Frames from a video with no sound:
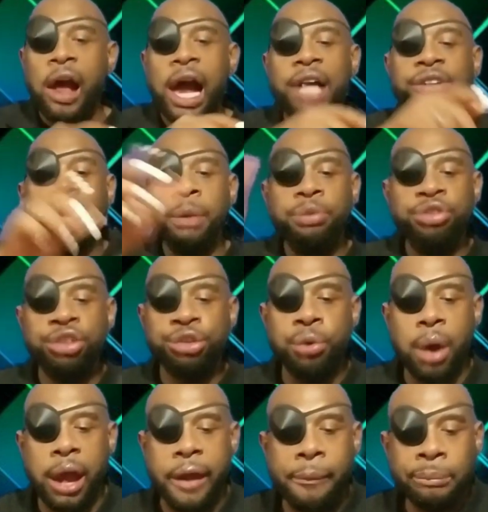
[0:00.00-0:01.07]
I thought it was just
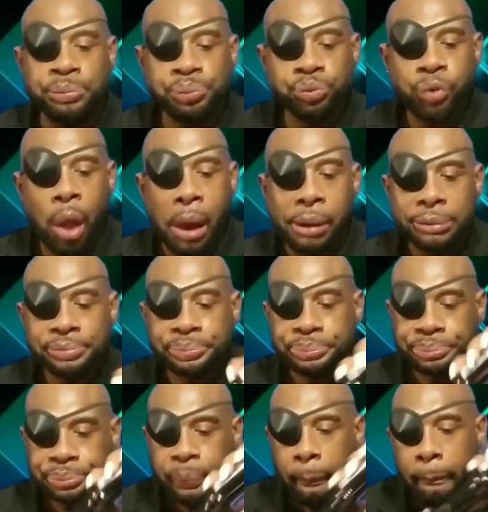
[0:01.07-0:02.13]
great.
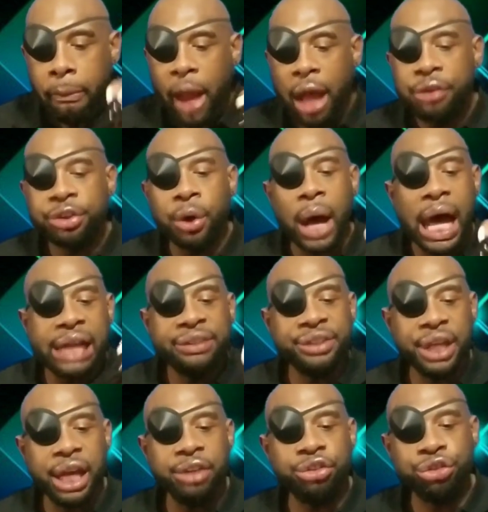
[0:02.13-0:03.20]
So I
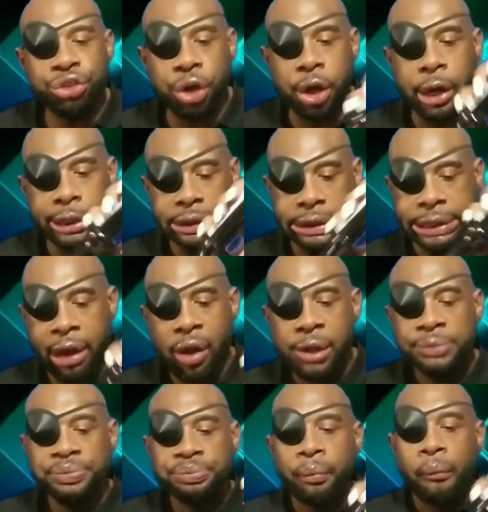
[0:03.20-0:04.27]
said, sure,
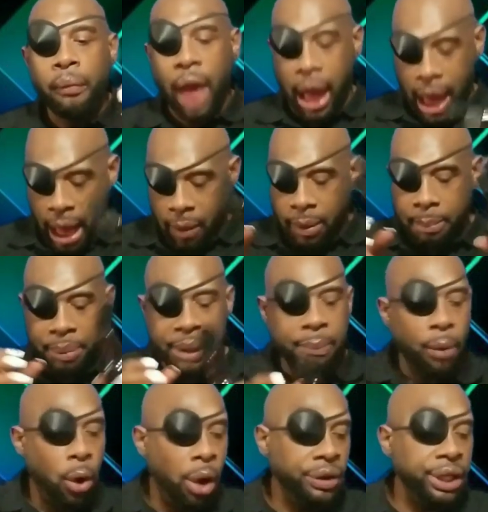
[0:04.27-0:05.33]
I will be
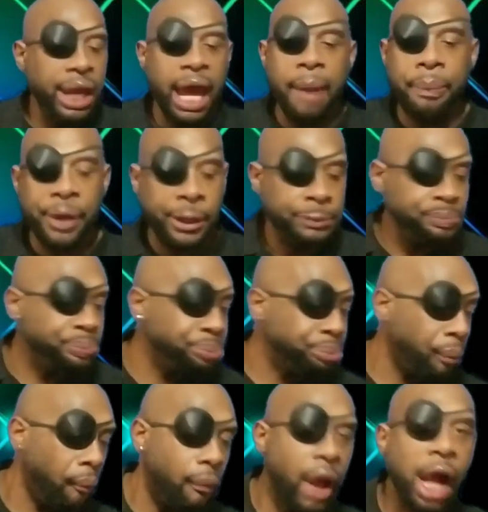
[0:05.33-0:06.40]
more than happy
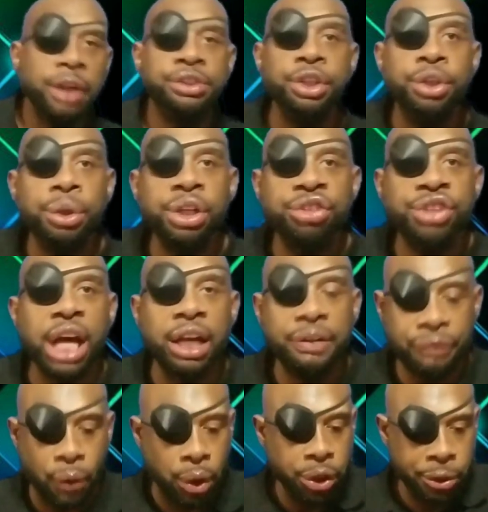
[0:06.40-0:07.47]
to do this
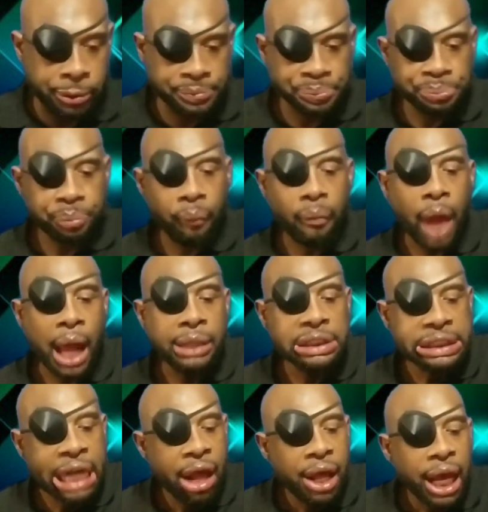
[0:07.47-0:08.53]
challenge for you.
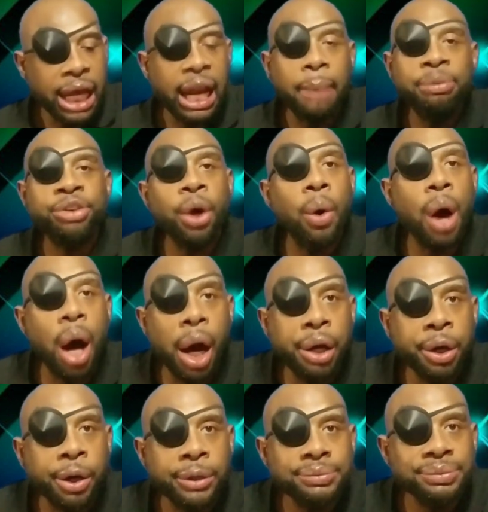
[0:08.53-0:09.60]
And I'm so
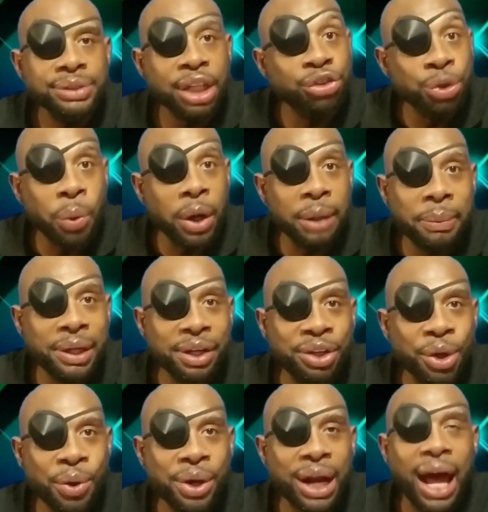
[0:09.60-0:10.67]
honored that you wanted me to
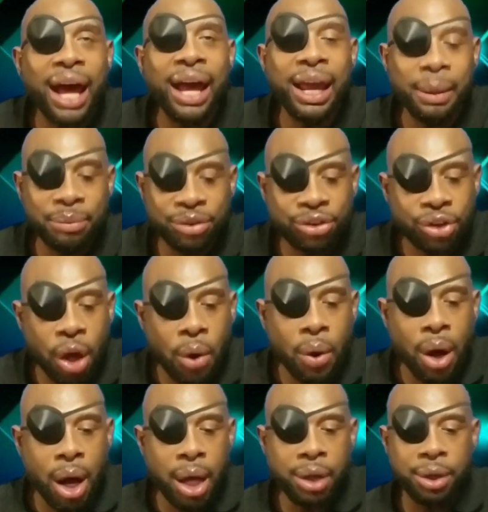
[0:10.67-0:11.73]
do it. I am so
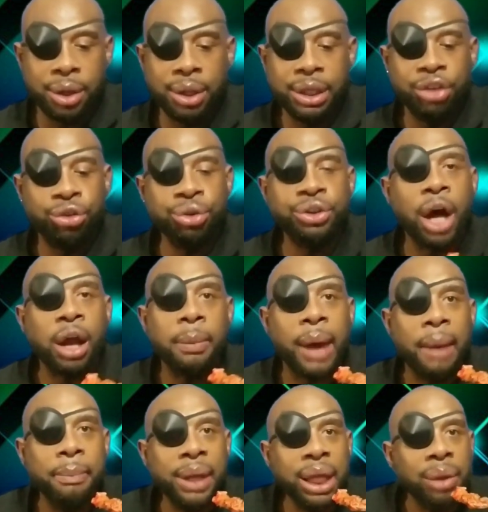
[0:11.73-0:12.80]
honored that you thought
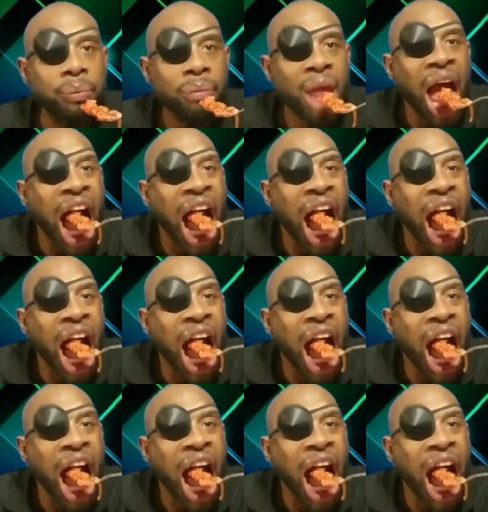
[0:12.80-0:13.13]
about me.